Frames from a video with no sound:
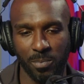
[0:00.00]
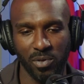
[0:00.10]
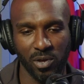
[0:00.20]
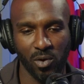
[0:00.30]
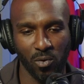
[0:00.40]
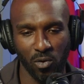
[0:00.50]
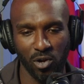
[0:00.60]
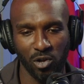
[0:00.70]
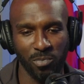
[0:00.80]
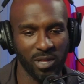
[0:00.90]
people, the
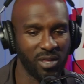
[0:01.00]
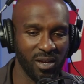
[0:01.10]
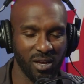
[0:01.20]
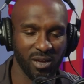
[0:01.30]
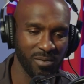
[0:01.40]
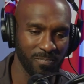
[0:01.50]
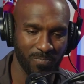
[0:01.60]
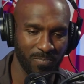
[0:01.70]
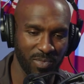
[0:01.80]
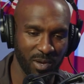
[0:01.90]
court. You meet the
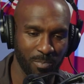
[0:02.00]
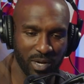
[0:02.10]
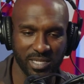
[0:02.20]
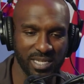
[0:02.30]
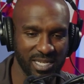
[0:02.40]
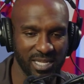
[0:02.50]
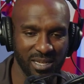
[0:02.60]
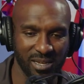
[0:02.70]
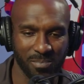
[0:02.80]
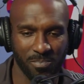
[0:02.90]
princes and
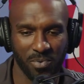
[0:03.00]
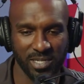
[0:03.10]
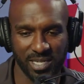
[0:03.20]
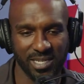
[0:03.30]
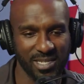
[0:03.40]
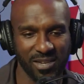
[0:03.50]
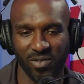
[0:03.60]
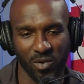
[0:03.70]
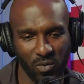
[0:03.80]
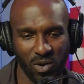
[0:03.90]
the princesses of
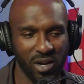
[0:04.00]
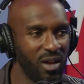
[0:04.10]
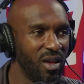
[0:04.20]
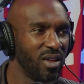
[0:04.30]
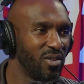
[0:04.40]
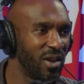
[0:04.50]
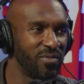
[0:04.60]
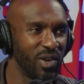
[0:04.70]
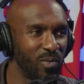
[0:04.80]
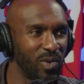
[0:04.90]
the court. You
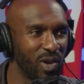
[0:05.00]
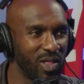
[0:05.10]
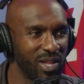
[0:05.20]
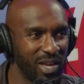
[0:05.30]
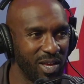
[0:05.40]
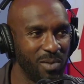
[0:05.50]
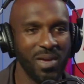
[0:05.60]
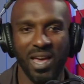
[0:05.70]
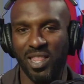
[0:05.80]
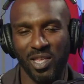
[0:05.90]
have dinner with all of them,
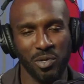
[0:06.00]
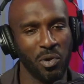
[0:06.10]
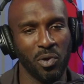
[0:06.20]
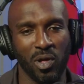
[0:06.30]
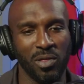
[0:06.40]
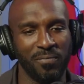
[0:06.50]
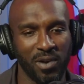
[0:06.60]
and you go to all the